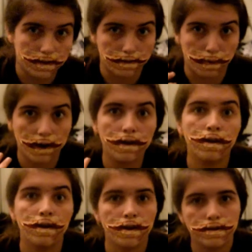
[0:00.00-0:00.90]
the white,
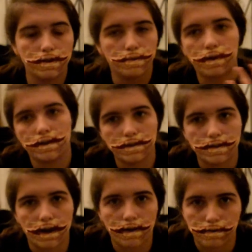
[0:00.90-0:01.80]
so the white doesn't
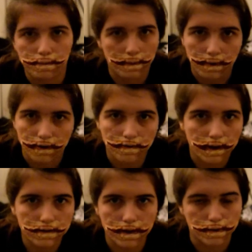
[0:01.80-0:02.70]
have to be
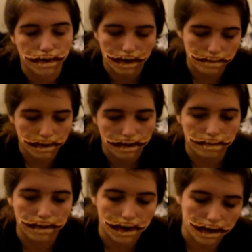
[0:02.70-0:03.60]
perfect because we're going to blend them
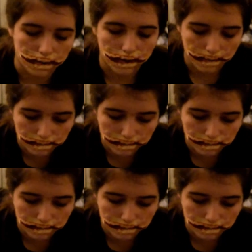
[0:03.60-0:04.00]
in anyway.